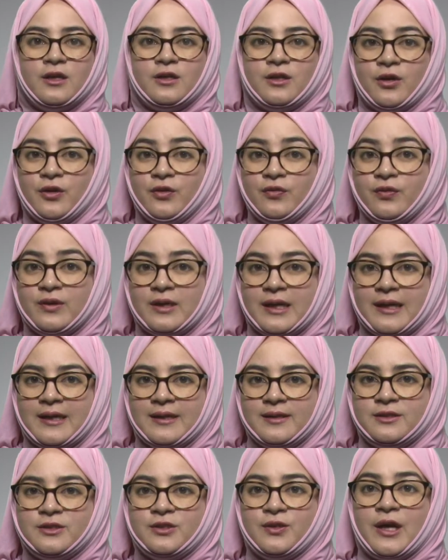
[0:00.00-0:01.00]
Don't
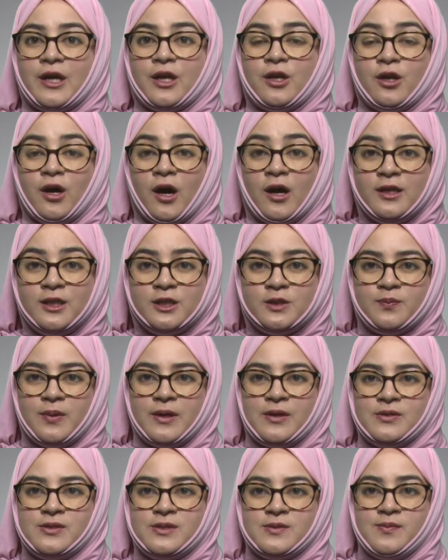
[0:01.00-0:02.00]
forget to acknowledge
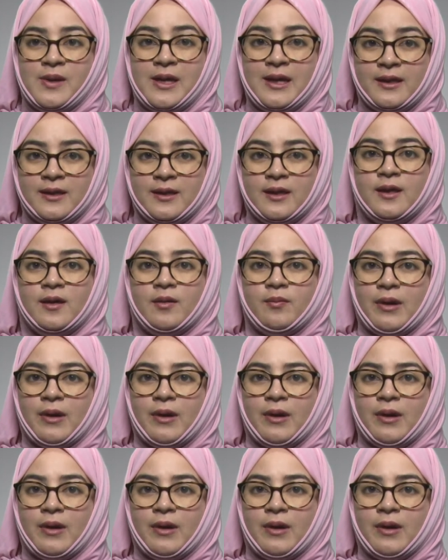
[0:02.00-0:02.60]
posts made